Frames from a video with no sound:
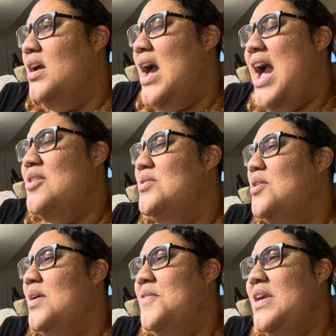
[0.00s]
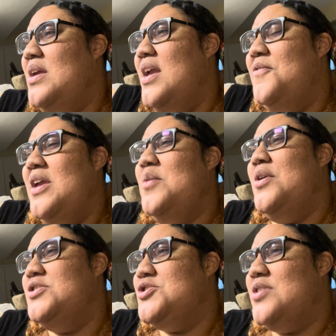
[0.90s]
don't know, if he
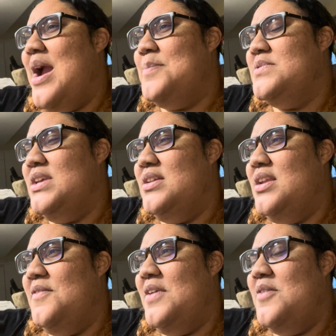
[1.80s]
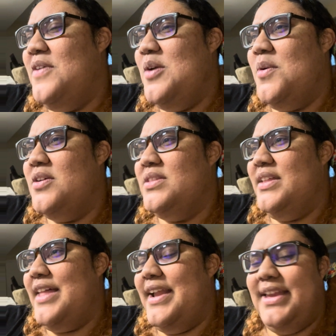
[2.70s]
were trapped in, if he were
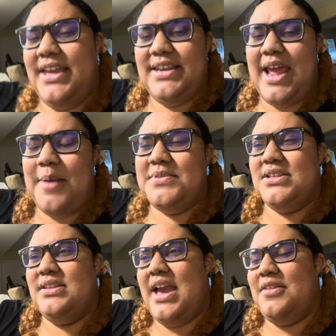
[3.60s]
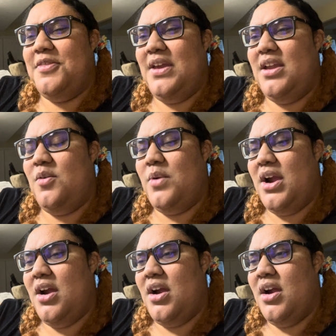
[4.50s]
like kidnapped in that thing
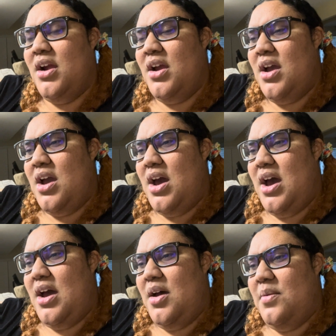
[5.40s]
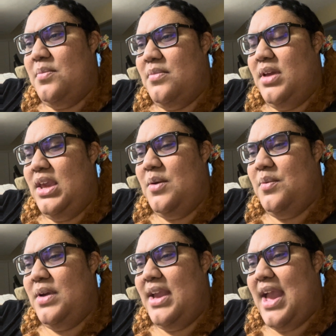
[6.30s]
where
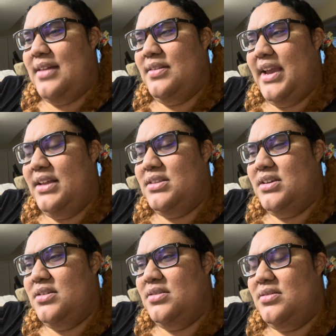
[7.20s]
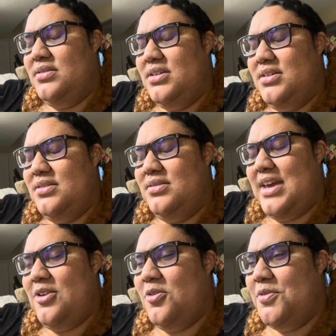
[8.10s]
he had like
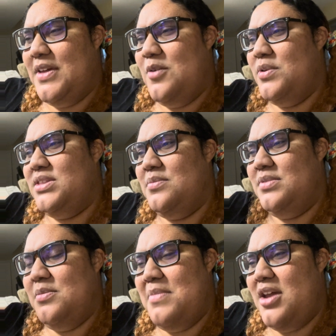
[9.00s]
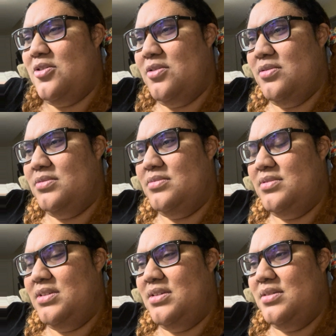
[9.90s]
that whole thing with the metal
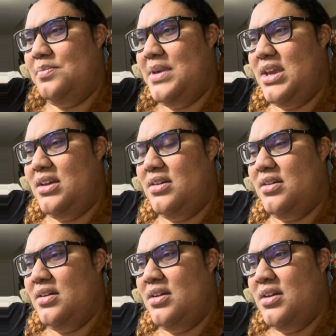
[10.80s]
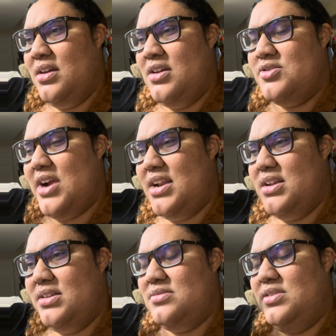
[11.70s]
being, trying to
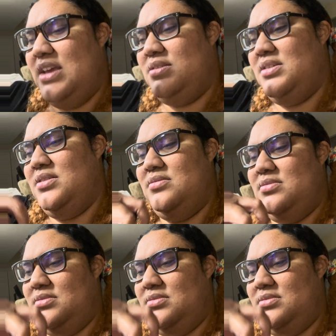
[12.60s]
get the